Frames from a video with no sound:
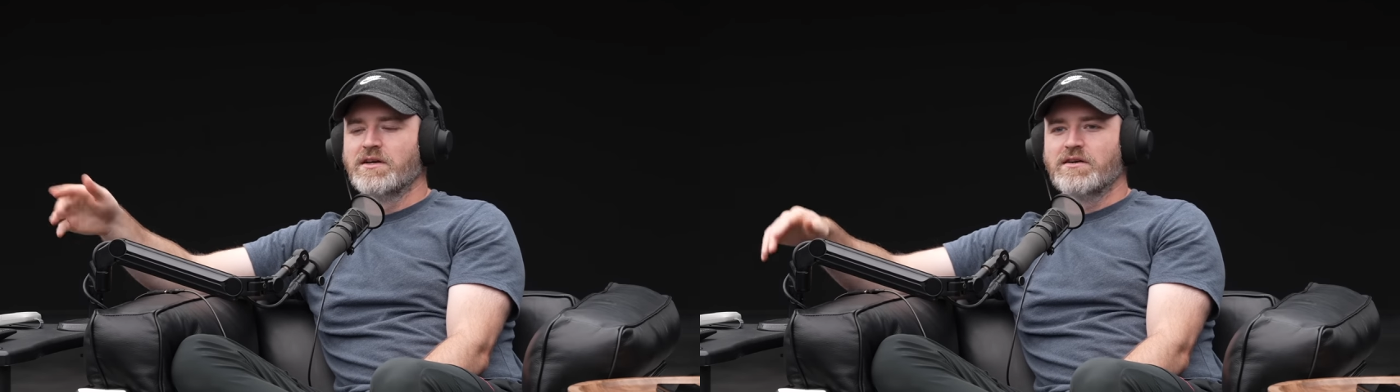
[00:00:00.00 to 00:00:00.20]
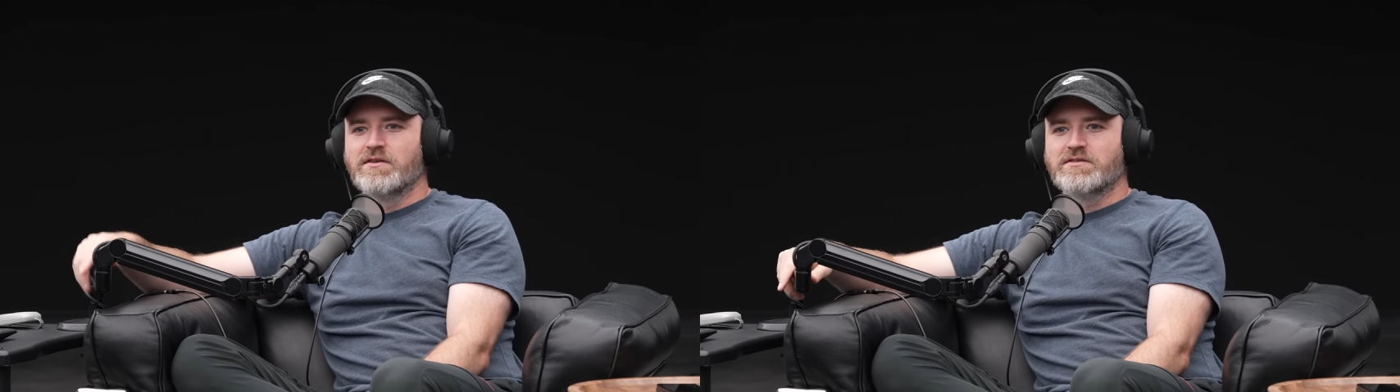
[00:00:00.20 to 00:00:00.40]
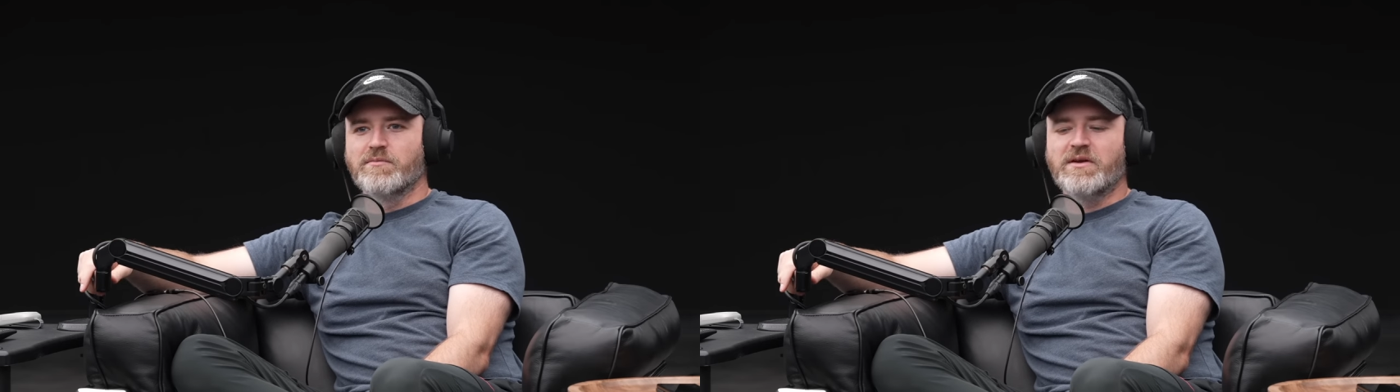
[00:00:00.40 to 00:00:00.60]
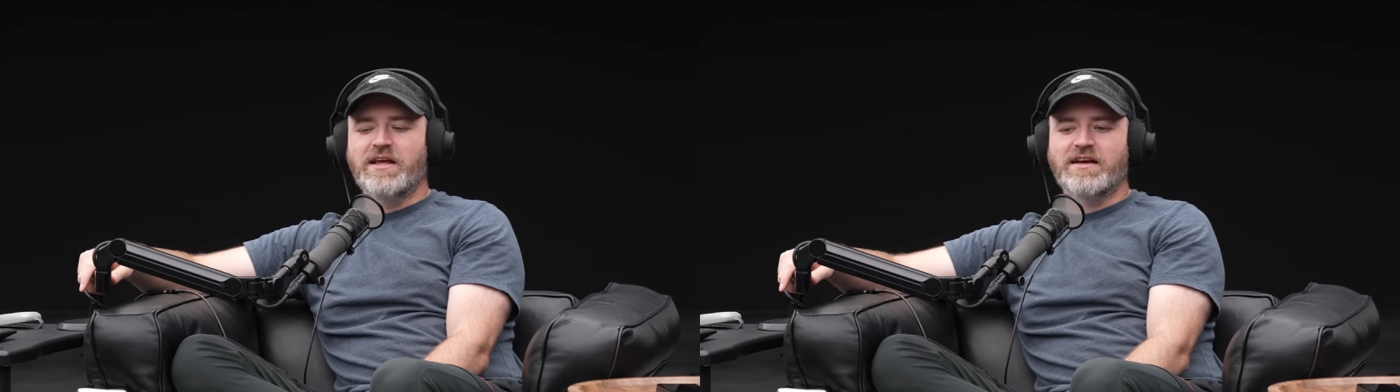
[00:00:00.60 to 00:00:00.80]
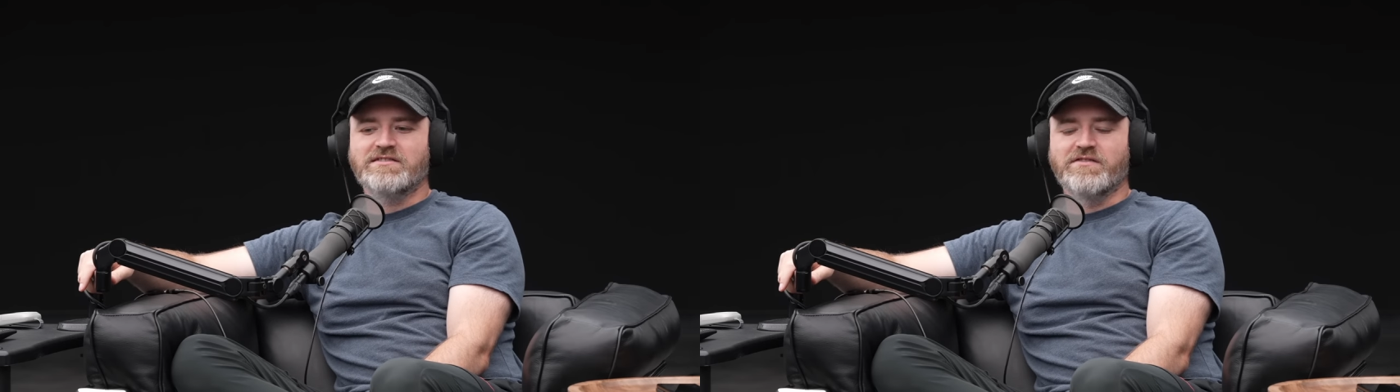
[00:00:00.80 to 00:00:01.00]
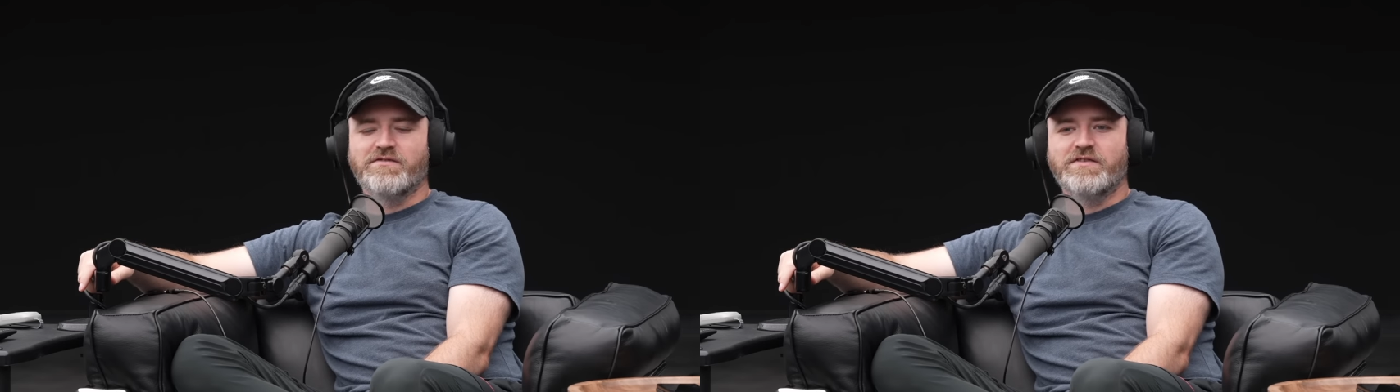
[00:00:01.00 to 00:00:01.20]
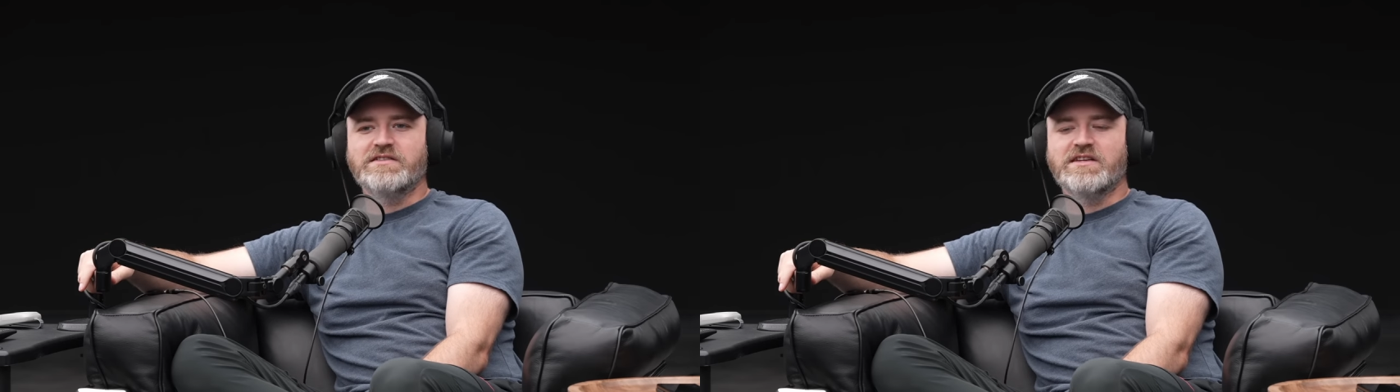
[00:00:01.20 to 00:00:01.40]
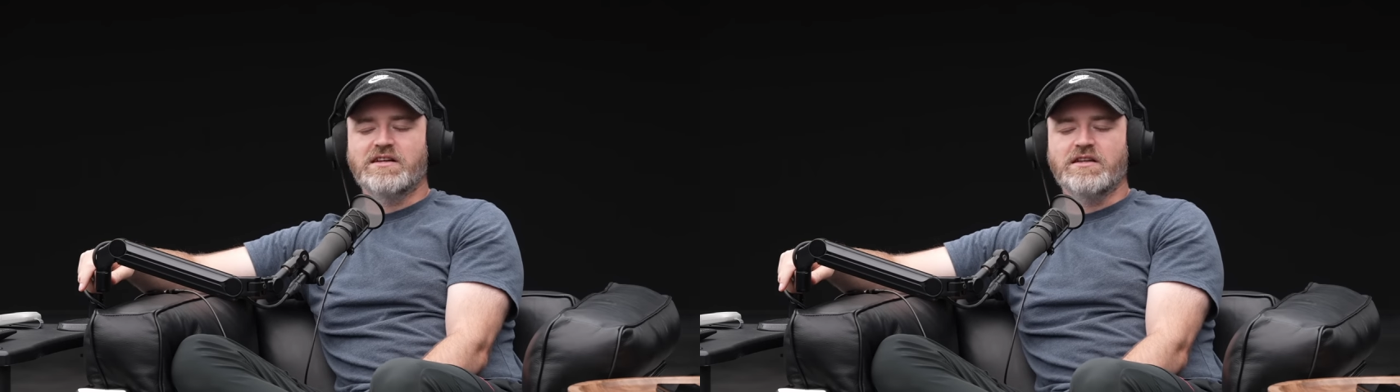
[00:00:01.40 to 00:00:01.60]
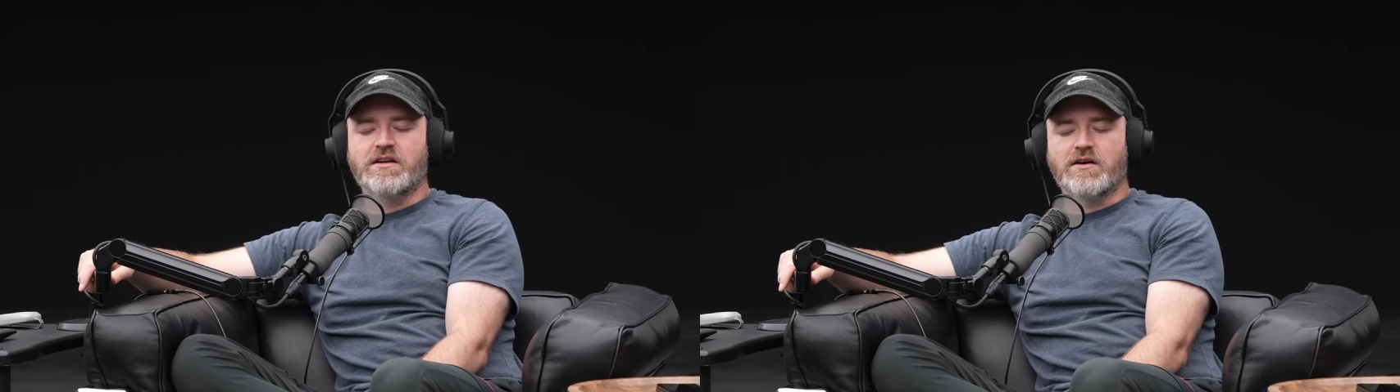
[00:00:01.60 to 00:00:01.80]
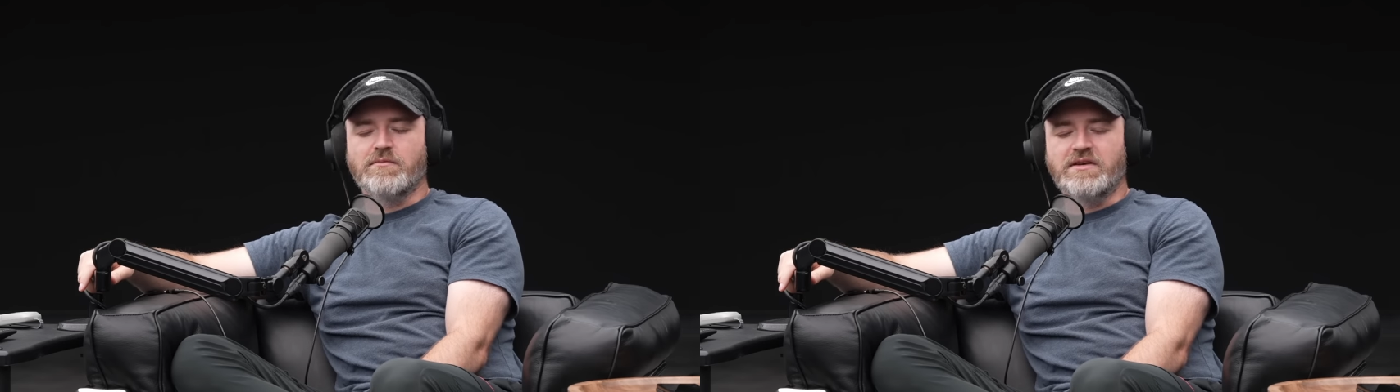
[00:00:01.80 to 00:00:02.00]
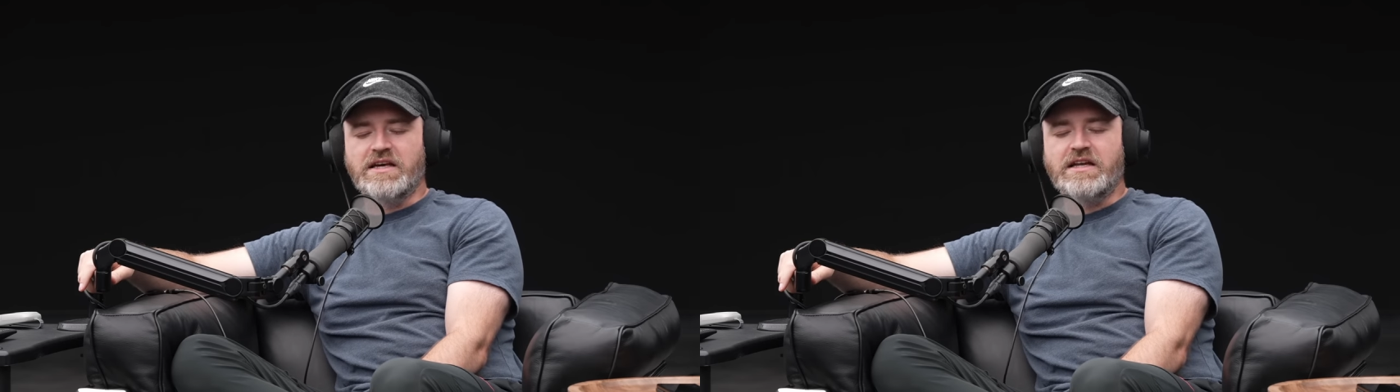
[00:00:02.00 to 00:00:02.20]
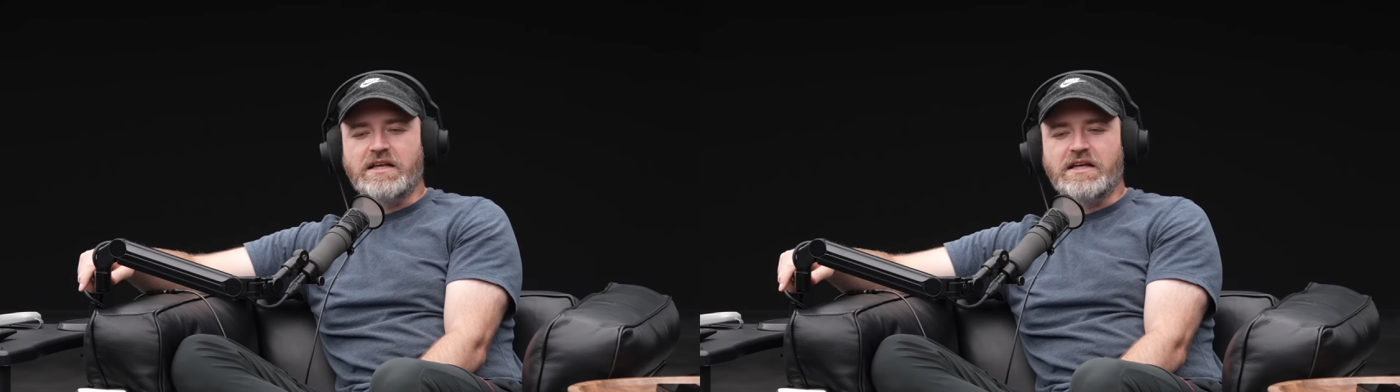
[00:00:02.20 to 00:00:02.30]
somebody has to physically come get